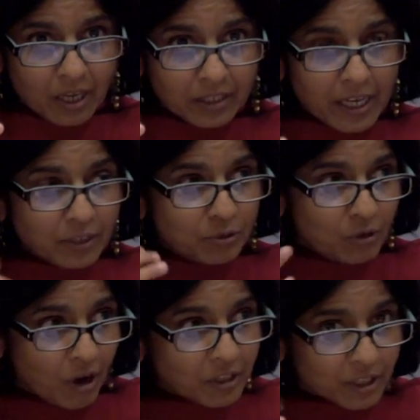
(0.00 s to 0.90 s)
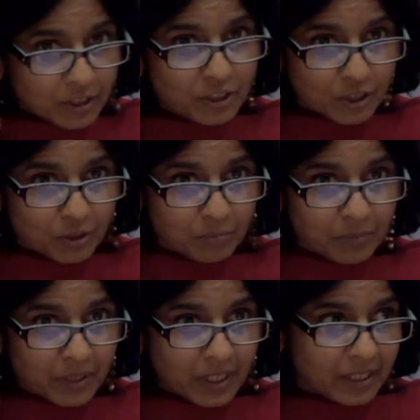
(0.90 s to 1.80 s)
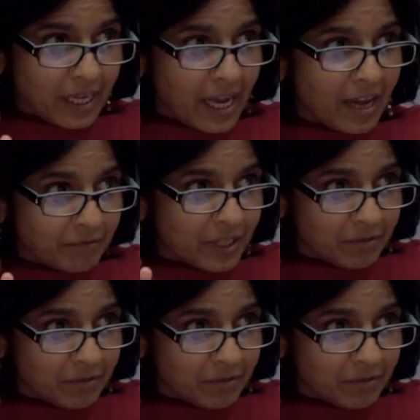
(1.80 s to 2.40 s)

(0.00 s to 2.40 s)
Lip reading: they do not consume, that they have